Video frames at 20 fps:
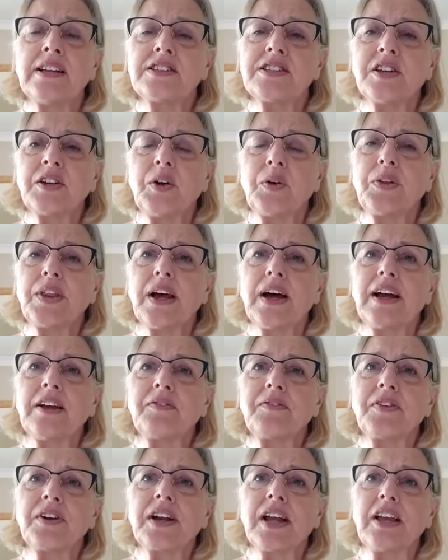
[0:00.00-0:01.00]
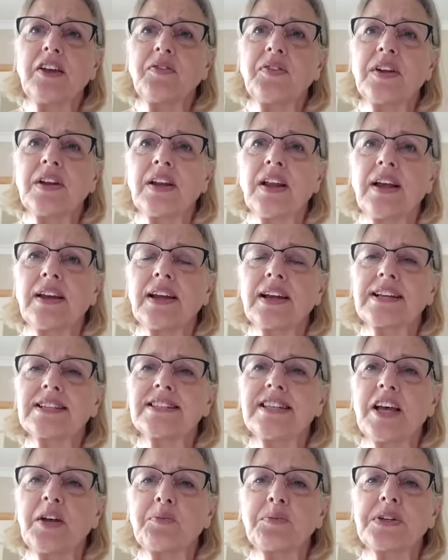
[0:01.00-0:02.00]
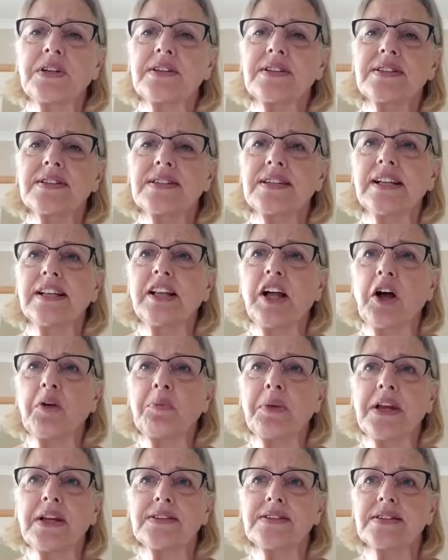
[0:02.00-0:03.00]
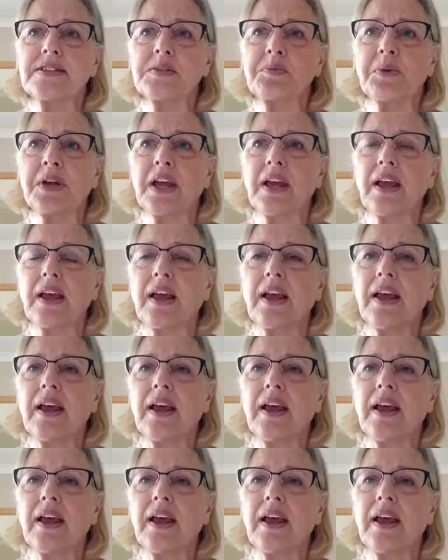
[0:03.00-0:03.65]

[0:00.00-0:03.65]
To know that I'm forgiven and accepted still amazes me,